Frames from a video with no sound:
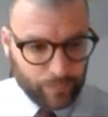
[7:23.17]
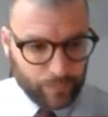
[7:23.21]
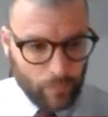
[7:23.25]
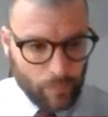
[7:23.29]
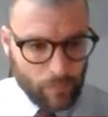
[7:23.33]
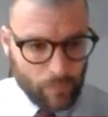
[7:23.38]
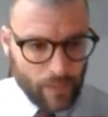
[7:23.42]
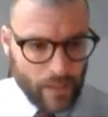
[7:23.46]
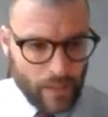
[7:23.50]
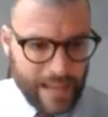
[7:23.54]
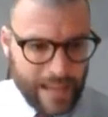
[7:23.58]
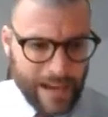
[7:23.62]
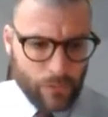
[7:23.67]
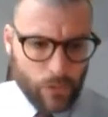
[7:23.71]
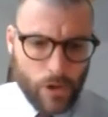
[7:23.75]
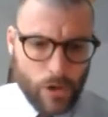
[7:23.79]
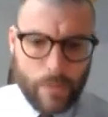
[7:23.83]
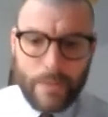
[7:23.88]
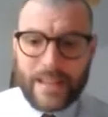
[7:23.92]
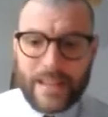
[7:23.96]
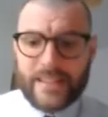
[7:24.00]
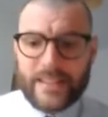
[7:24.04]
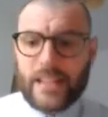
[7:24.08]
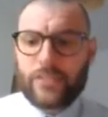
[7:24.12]
How we're a
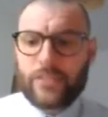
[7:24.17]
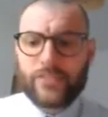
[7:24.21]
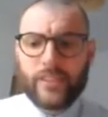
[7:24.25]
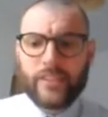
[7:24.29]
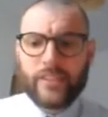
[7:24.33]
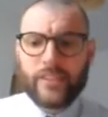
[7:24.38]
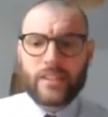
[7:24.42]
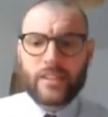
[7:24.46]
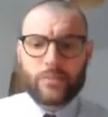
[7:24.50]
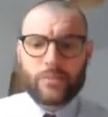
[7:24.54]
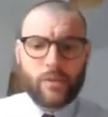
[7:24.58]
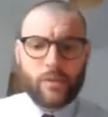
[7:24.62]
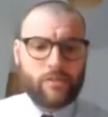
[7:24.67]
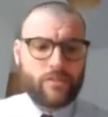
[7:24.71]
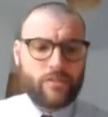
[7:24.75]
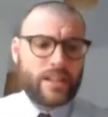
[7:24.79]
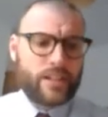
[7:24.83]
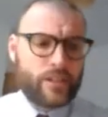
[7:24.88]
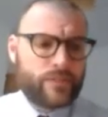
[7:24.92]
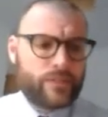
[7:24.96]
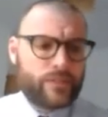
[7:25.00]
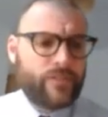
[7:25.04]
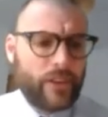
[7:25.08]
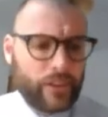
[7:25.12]
bit different is we really
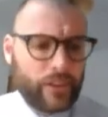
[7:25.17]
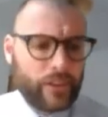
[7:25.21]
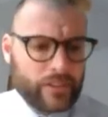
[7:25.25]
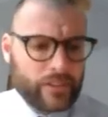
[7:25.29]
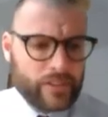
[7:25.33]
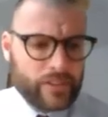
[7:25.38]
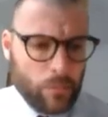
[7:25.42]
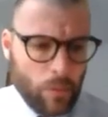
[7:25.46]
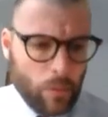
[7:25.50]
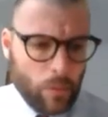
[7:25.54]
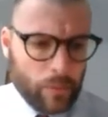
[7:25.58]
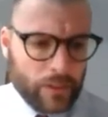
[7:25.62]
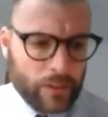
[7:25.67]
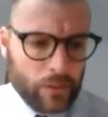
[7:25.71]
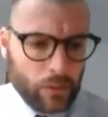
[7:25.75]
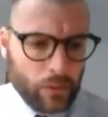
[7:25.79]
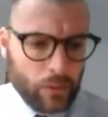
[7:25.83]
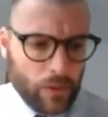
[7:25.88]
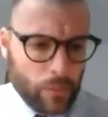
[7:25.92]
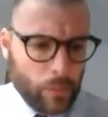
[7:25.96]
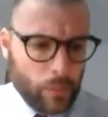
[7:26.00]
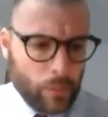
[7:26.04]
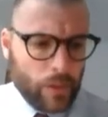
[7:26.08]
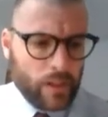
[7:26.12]
do focus on what we call
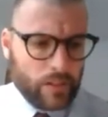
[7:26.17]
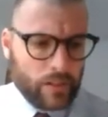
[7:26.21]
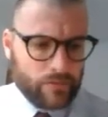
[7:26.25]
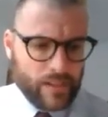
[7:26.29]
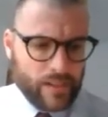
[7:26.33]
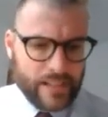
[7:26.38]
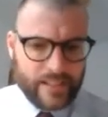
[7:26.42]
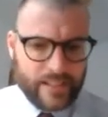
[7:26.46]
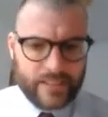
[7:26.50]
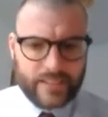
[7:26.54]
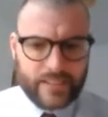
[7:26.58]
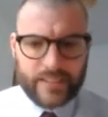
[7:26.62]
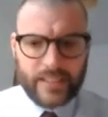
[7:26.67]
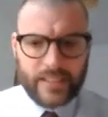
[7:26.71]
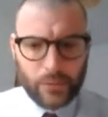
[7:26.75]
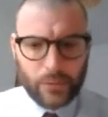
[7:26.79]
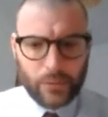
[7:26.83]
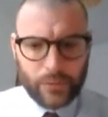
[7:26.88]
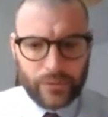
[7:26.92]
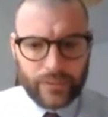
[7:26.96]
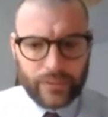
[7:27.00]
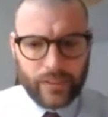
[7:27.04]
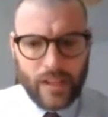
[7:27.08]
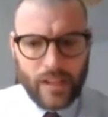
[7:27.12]
the work-ready
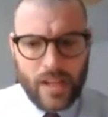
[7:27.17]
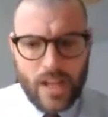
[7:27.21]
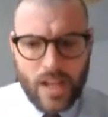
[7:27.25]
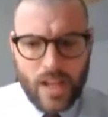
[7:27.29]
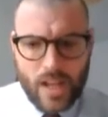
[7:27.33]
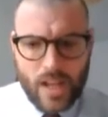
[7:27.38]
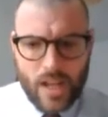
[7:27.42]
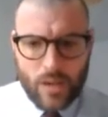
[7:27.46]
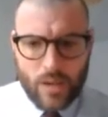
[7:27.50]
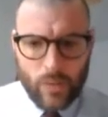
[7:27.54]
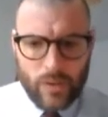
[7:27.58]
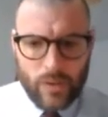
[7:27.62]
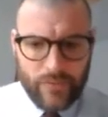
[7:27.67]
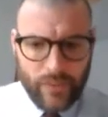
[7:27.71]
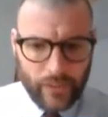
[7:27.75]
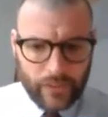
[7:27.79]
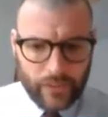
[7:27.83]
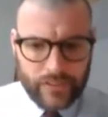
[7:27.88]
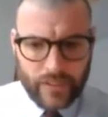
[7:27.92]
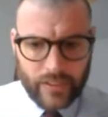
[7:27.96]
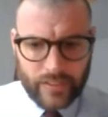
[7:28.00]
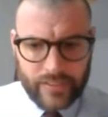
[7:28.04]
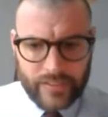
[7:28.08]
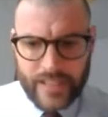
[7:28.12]
skills. We focus
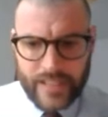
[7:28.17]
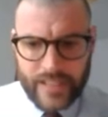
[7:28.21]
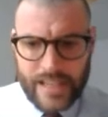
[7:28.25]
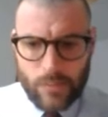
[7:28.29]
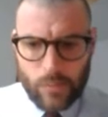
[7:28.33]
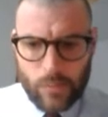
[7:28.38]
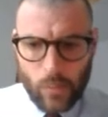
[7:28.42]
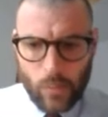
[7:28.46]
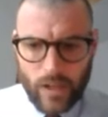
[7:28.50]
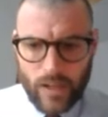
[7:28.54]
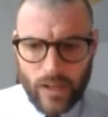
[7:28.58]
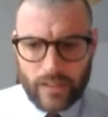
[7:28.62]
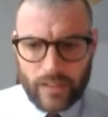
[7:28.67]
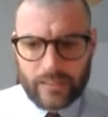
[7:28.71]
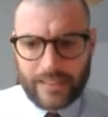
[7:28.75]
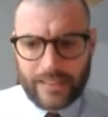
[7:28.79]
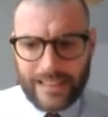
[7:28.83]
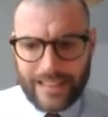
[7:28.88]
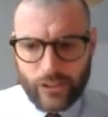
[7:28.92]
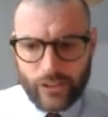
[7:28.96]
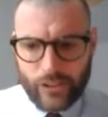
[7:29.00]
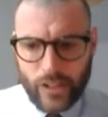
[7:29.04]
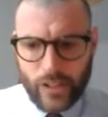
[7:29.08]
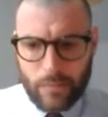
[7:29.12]
on teamwork,
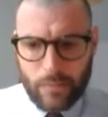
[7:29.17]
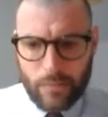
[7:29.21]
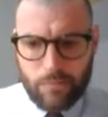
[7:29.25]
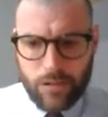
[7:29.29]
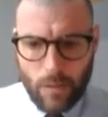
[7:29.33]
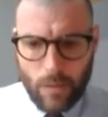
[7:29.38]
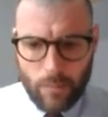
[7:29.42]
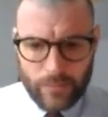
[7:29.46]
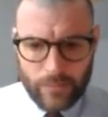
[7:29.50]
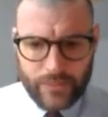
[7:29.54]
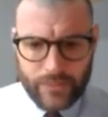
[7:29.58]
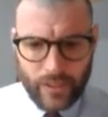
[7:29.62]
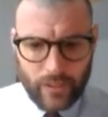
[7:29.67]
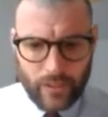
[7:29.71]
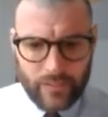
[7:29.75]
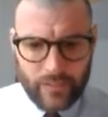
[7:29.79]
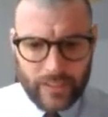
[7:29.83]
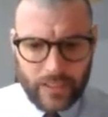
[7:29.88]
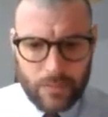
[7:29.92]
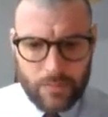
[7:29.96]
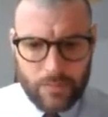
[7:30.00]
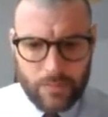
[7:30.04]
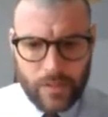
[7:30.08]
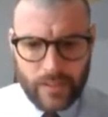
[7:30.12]
leadership, problem solving,
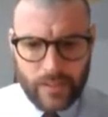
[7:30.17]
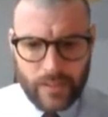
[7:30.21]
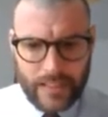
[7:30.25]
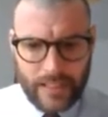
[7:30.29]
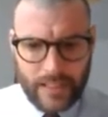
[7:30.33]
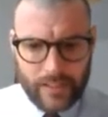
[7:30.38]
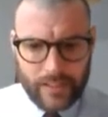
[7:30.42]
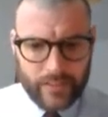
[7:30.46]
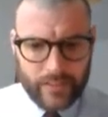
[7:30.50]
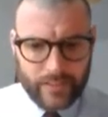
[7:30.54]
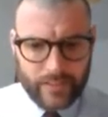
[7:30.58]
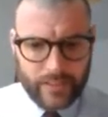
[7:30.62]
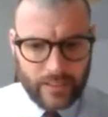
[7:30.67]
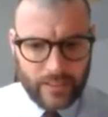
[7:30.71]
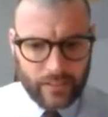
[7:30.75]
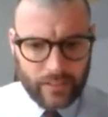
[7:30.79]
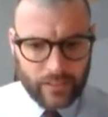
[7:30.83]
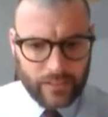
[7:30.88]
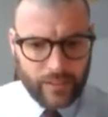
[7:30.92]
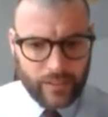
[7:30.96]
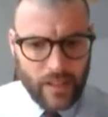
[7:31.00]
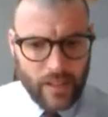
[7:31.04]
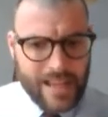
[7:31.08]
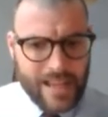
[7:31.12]
communication
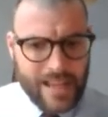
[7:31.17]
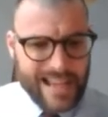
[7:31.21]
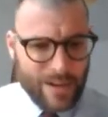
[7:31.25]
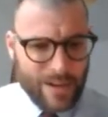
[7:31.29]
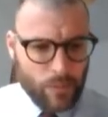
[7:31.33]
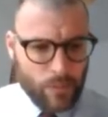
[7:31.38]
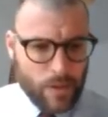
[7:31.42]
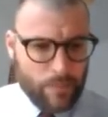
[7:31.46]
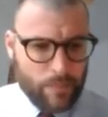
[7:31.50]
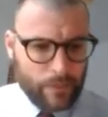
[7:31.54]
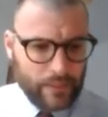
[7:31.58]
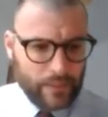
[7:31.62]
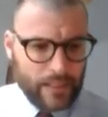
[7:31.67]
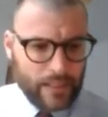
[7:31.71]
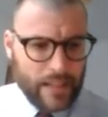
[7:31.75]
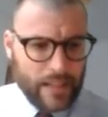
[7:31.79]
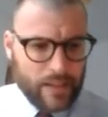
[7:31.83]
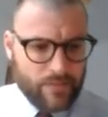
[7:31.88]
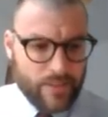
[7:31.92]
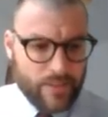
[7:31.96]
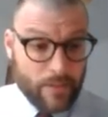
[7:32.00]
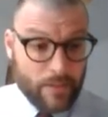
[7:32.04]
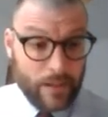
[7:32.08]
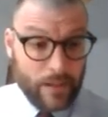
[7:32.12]
skills, and we
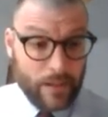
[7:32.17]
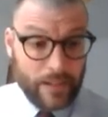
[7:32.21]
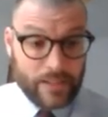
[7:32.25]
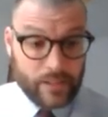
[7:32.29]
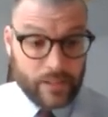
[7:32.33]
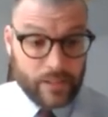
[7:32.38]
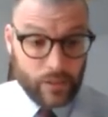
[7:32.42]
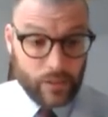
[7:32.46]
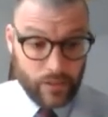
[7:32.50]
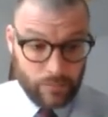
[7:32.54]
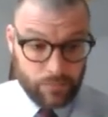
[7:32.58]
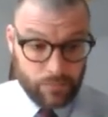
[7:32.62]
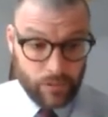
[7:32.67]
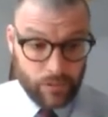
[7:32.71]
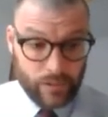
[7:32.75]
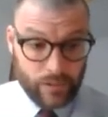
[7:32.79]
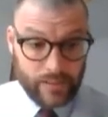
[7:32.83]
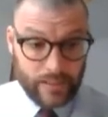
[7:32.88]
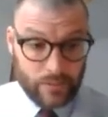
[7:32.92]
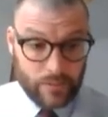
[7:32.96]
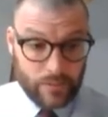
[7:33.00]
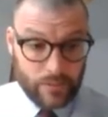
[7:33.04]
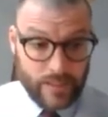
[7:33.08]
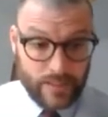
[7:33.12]
believe that by doing
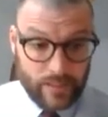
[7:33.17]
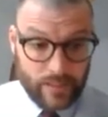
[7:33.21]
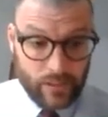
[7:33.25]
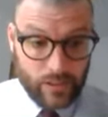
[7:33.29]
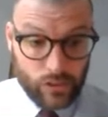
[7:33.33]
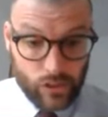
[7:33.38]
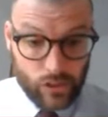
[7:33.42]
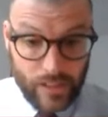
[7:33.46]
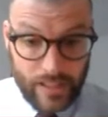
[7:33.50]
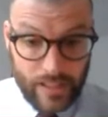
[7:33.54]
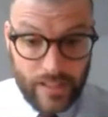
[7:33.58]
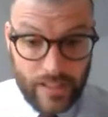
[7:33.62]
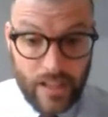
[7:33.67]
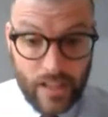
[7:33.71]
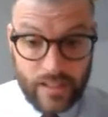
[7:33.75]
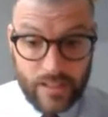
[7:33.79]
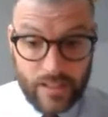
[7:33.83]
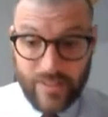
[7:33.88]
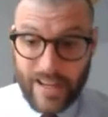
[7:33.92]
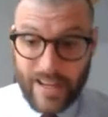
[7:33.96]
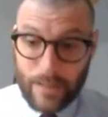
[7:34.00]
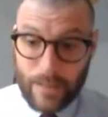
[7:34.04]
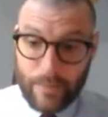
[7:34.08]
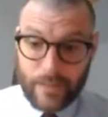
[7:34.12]
projects with industry,
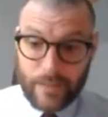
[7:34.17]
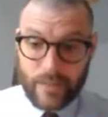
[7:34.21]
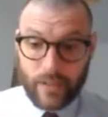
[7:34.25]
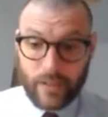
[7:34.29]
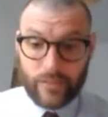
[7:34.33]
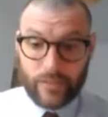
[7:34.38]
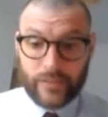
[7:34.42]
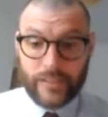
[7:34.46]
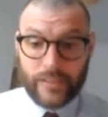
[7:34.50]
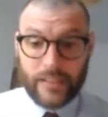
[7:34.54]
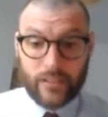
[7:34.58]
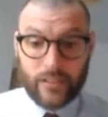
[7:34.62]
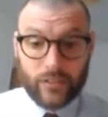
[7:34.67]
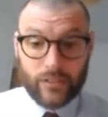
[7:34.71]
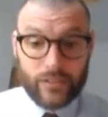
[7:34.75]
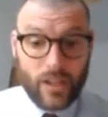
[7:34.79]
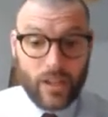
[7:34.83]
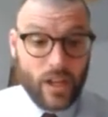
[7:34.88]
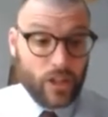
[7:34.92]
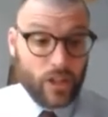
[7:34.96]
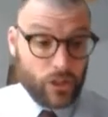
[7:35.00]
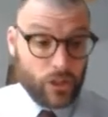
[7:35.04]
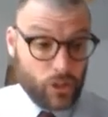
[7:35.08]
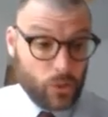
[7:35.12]
developing those skills,
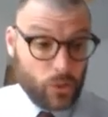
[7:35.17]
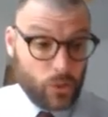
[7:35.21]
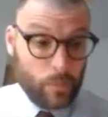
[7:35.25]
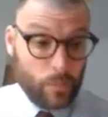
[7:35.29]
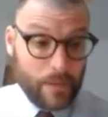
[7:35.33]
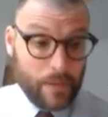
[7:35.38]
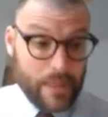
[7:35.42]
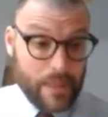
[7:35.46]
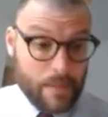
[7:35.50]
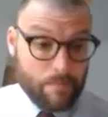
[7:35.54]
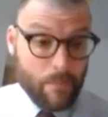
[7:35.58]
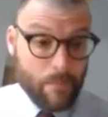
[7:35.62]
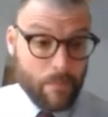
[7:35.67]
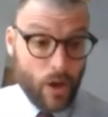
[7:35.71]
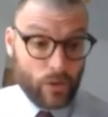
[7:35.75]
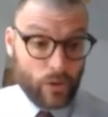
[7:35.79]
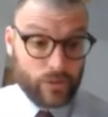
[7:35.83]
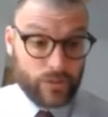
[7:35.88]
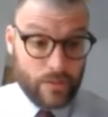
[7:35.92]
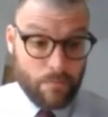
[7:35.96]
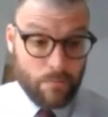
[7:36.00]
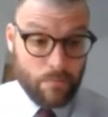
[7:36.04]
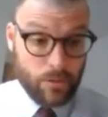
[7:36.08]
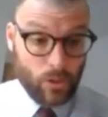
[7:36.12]
you will be the
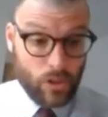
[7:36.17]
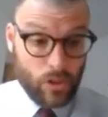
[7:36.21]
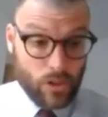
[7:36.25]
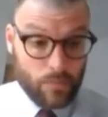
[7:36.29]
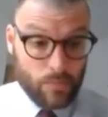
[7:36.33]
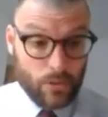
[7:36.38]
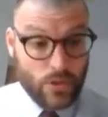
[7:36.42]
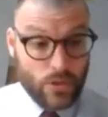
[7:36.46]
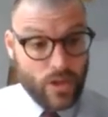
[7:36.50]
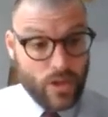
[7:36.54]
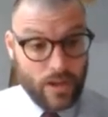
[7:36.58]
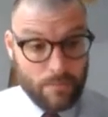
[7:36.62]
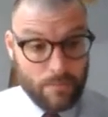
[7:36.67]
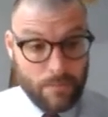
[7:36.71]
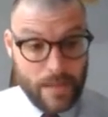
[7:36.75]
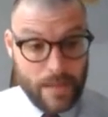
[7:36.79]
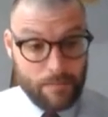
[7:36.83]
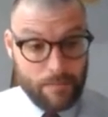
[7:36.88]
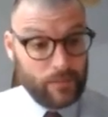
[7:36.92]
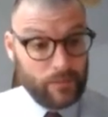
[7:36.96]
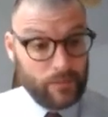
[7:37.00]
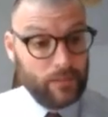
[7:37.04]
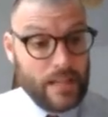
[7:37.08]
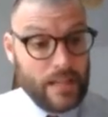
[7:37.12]
most employable young
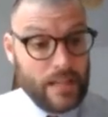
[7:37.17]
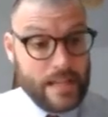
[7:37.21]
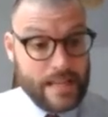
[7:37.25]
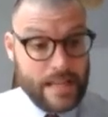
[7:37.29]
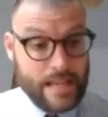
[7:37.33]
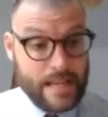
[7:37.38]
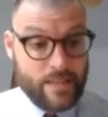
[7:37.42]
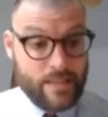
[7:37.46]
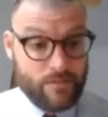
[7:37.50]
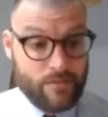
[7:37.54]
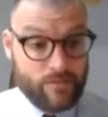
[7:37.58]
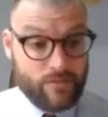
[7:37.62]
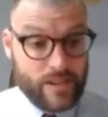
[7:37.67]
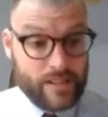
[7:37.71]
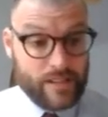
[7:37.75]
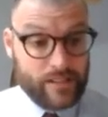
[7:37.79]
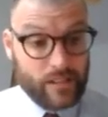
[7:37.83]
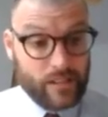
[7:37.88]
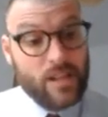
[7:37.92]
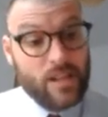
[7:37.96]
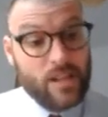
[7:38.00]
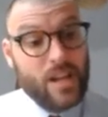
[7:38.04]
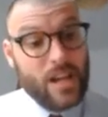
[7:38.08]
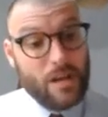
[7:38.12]
people in the
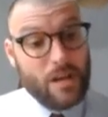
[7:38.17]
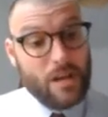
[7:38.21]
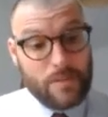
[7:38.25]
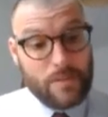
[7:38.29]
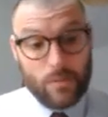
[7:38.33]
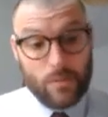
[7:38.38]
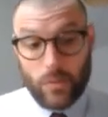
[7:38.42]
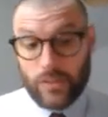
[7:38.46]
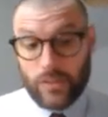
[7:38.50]
region and be the ones who